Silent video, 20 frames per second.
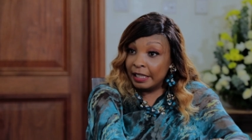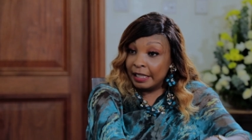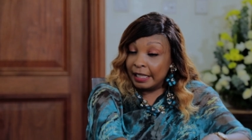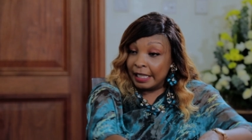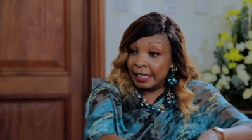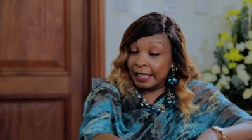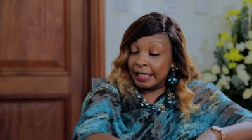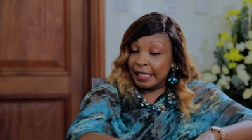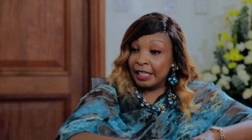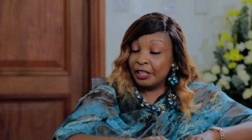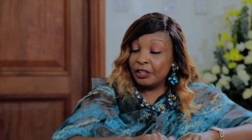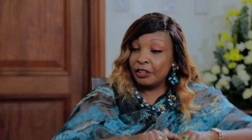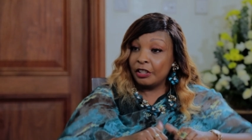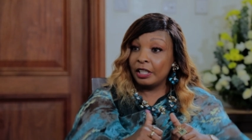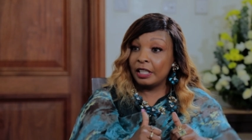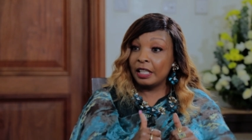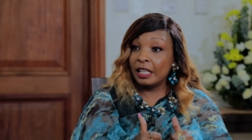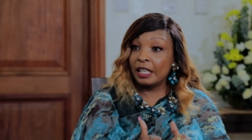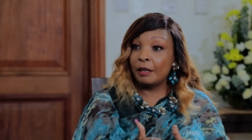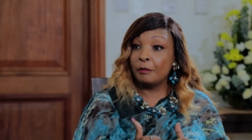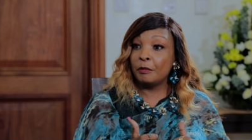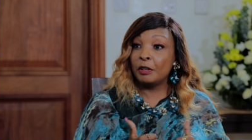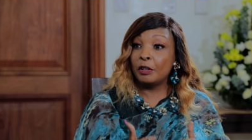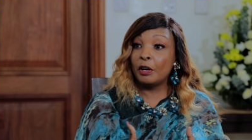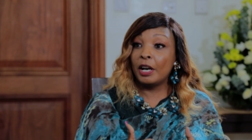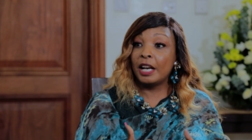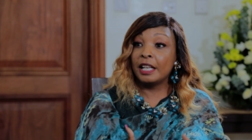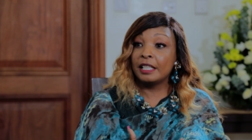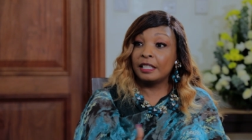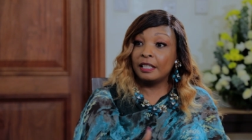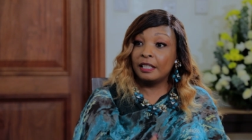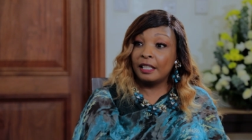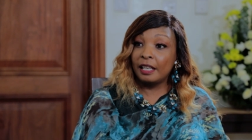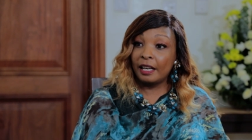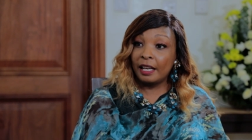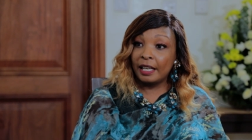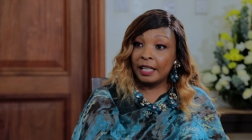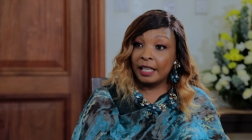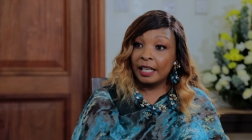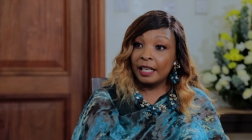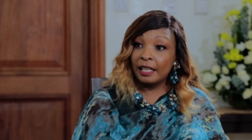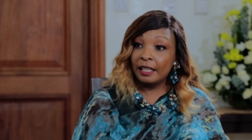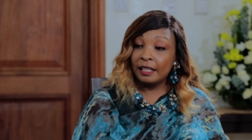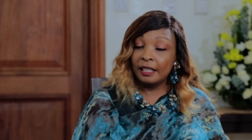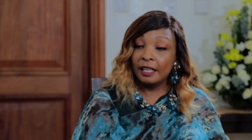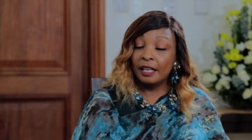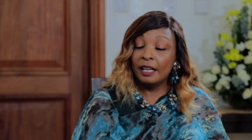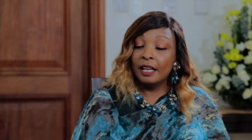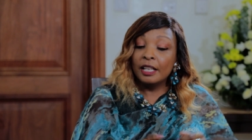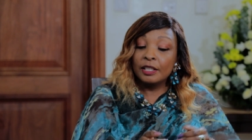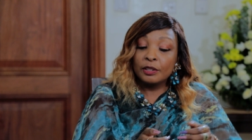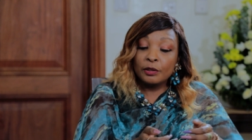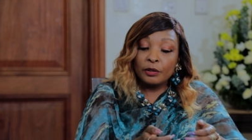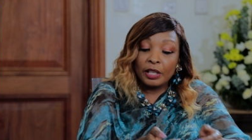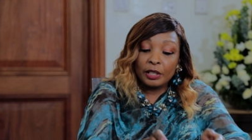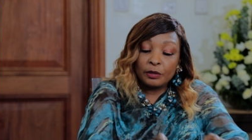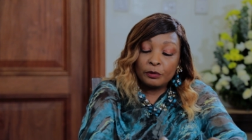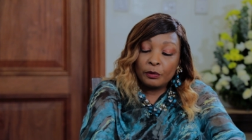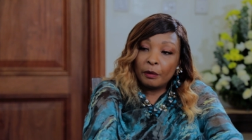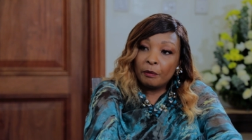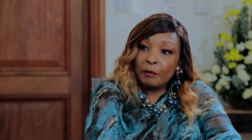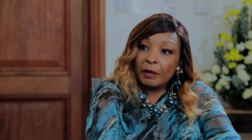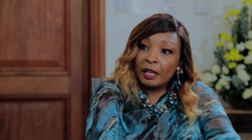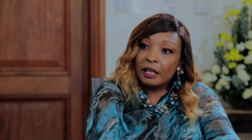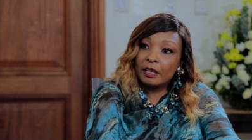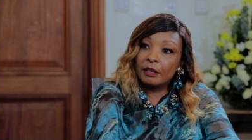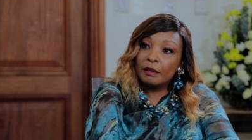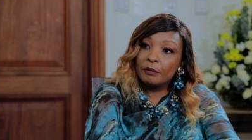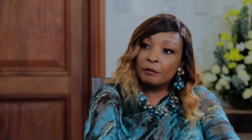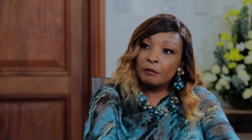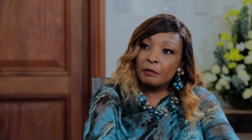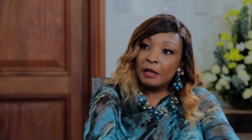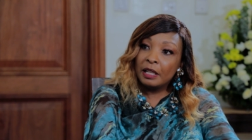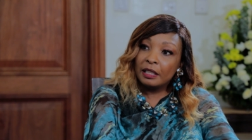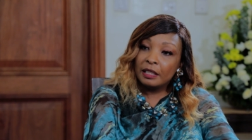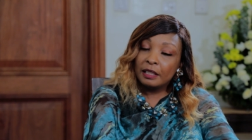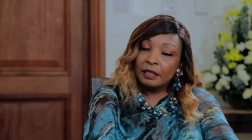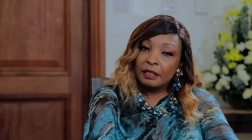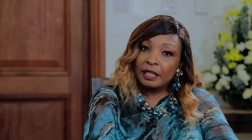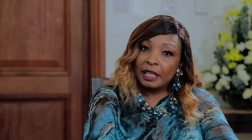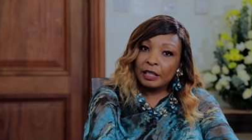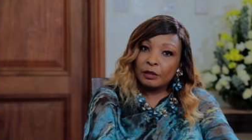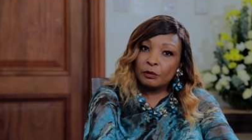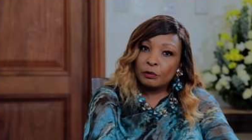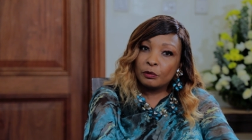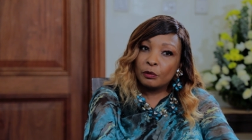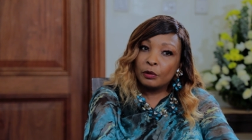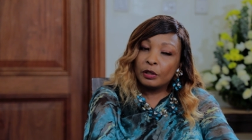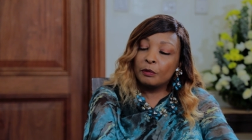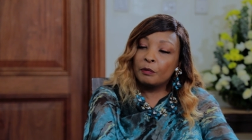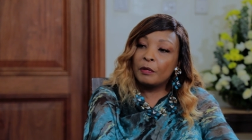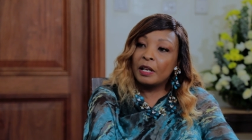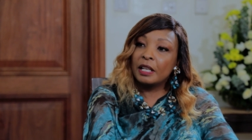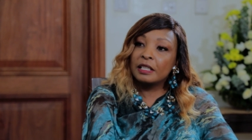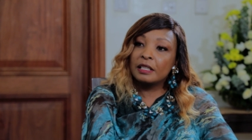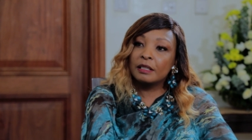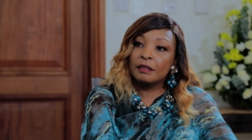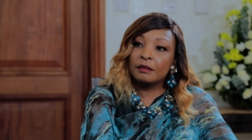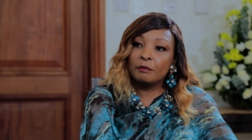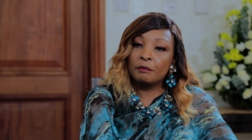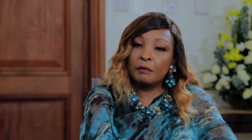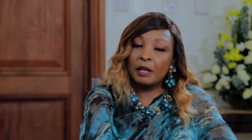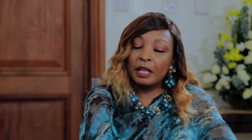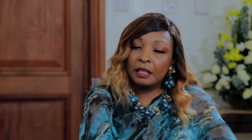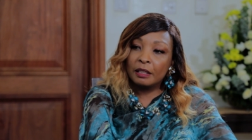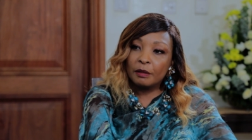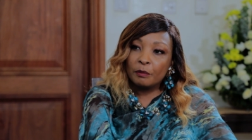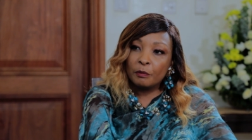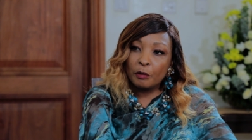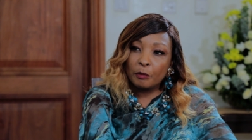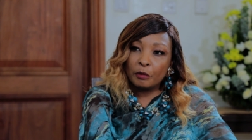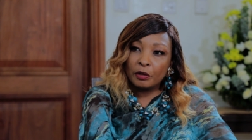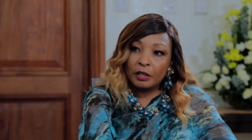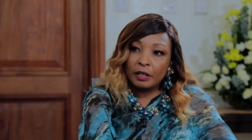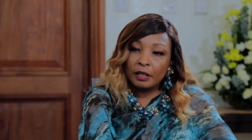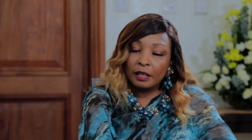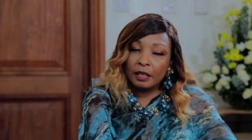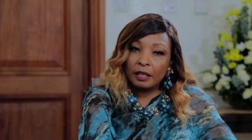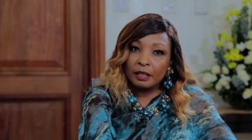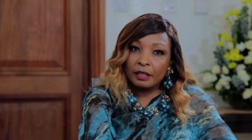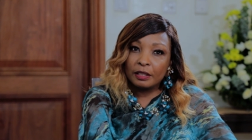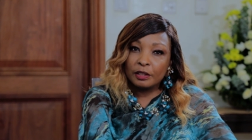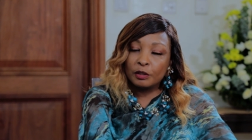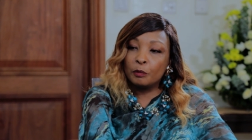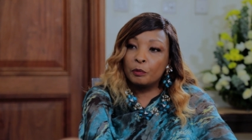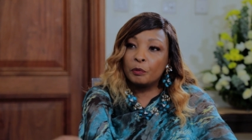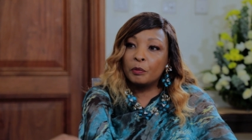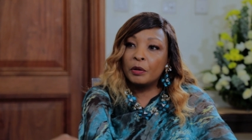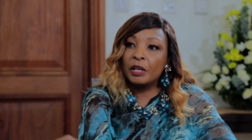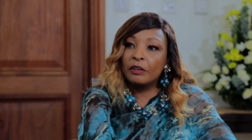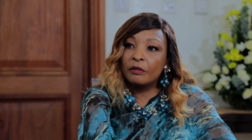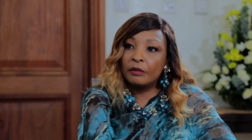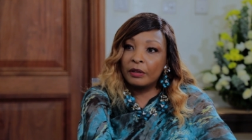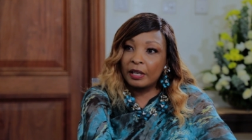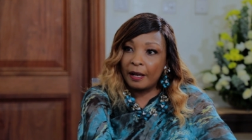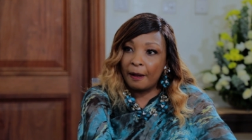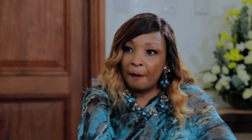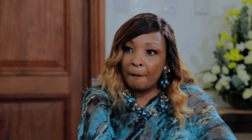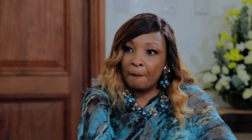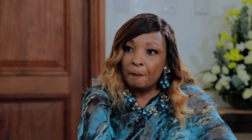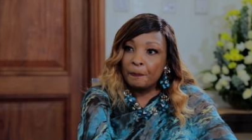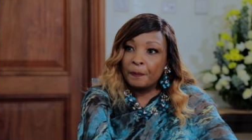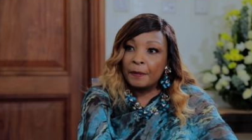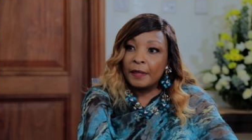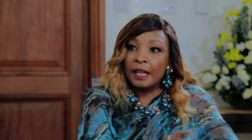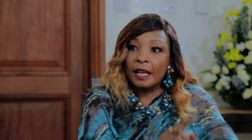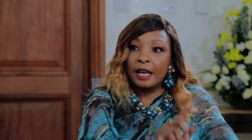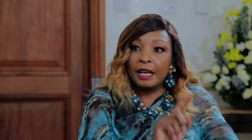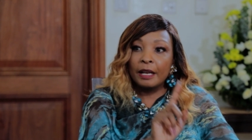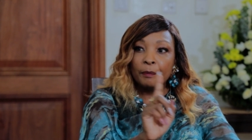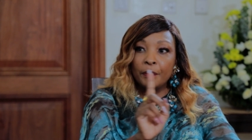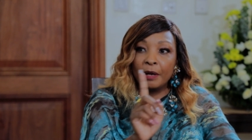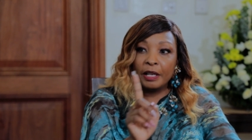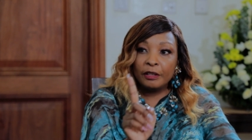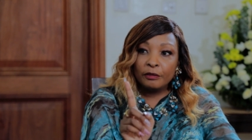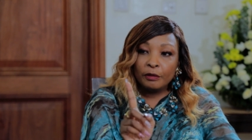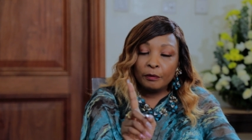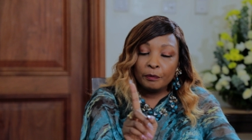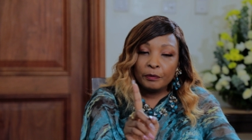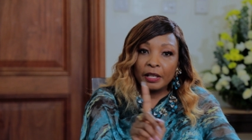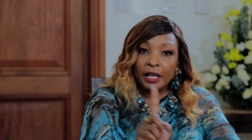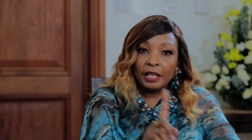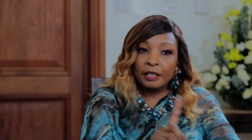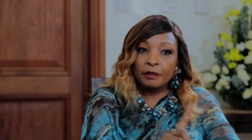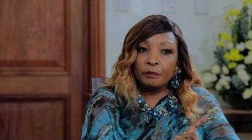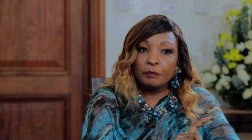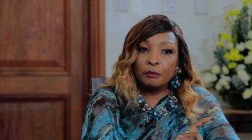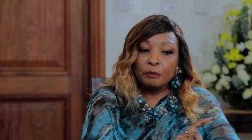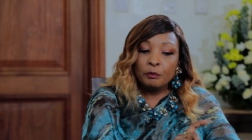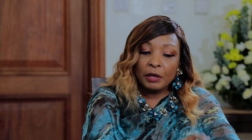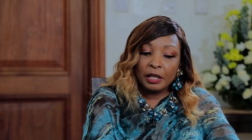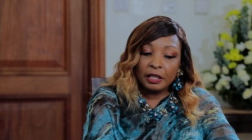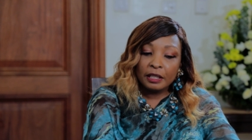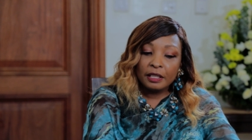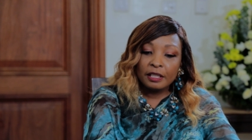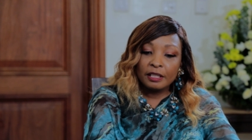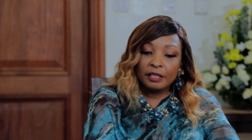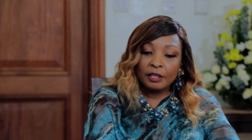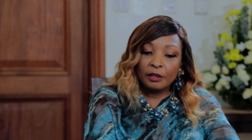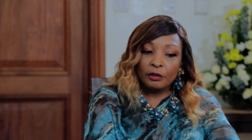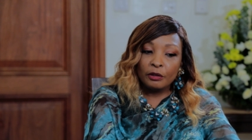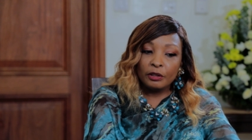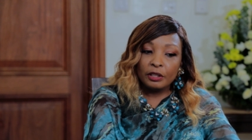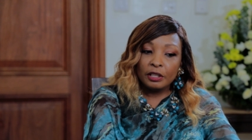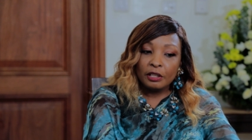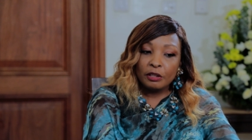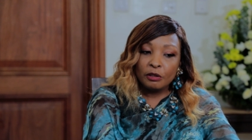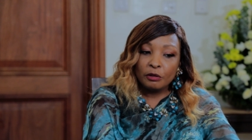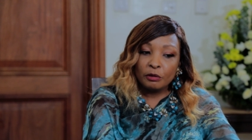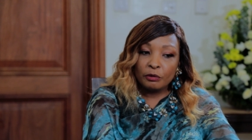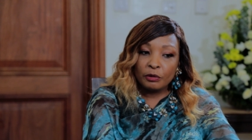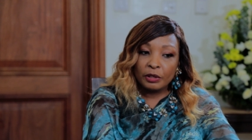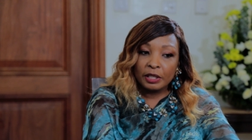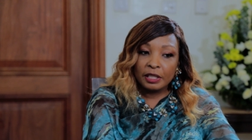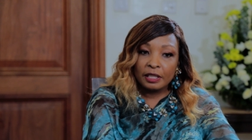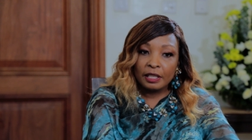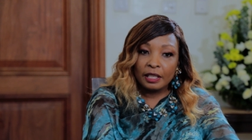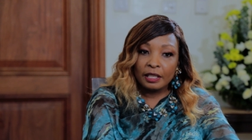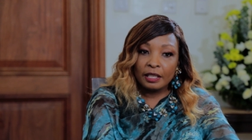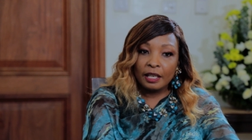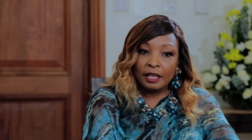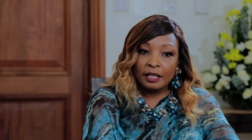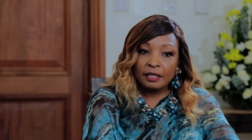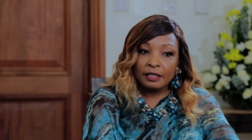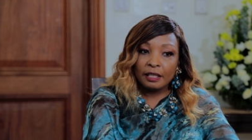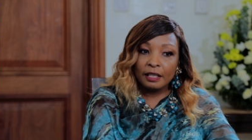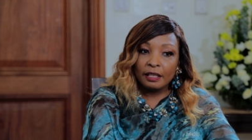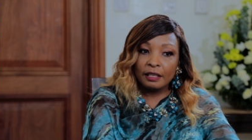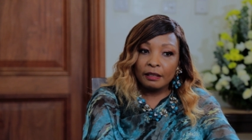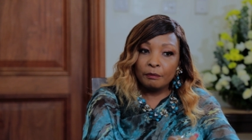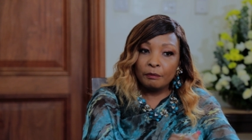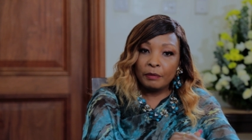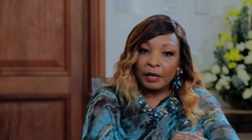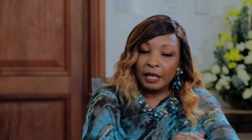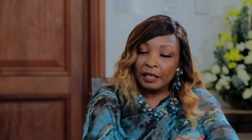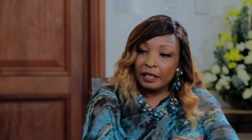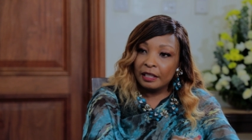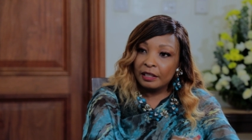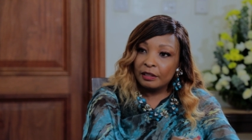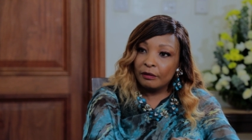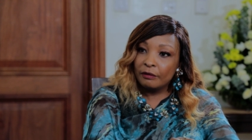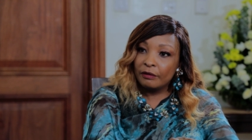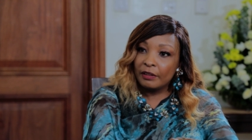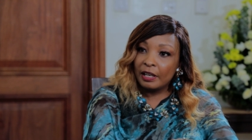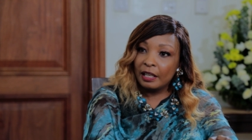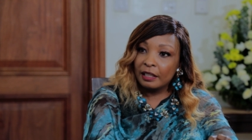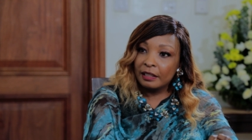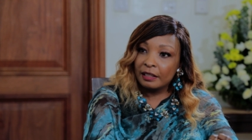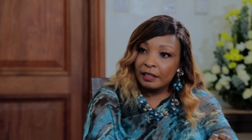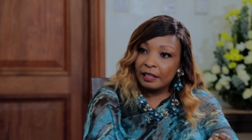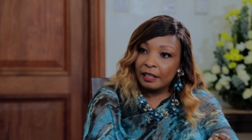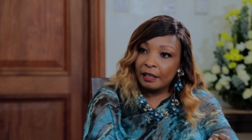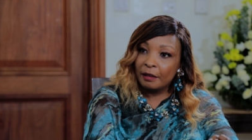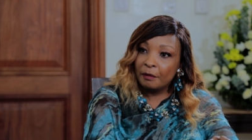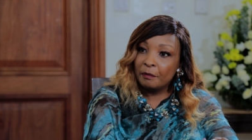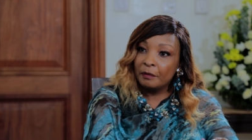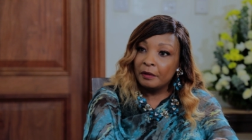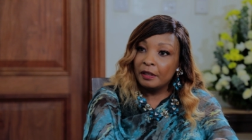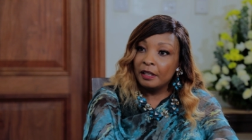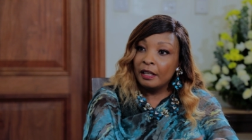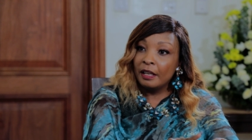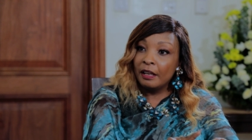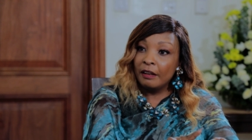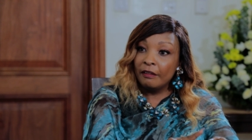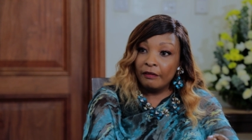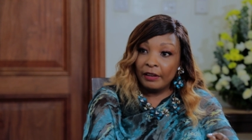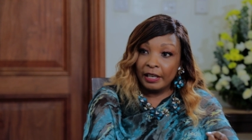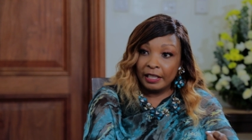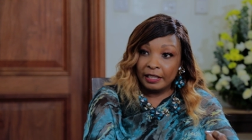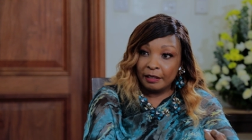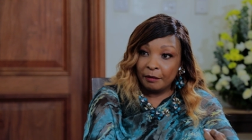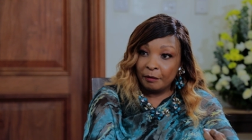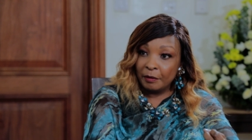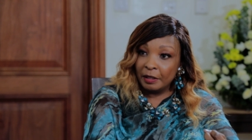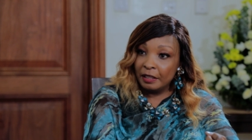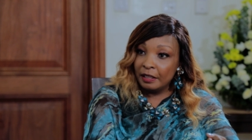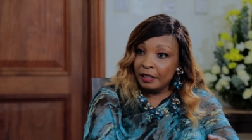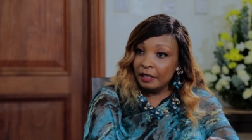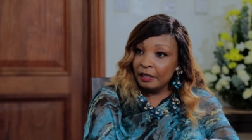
is essentially an amino acid that I need. So that's why that's what makes milk more superior. And apart from that, milk is the only nutrients that has a balance of calcium, vitamin